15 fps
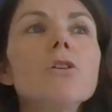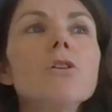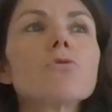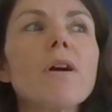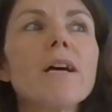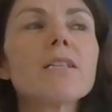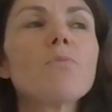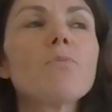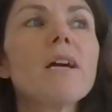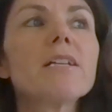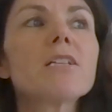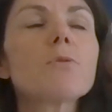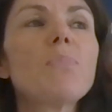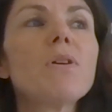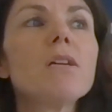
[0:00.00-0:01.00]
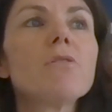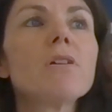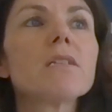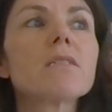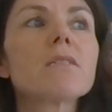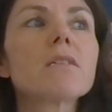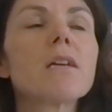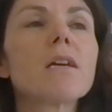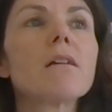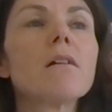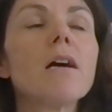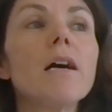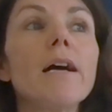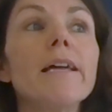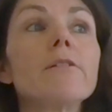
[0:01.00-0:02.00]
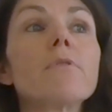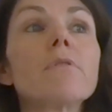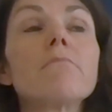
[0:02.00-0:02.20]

So as we are experiencing, and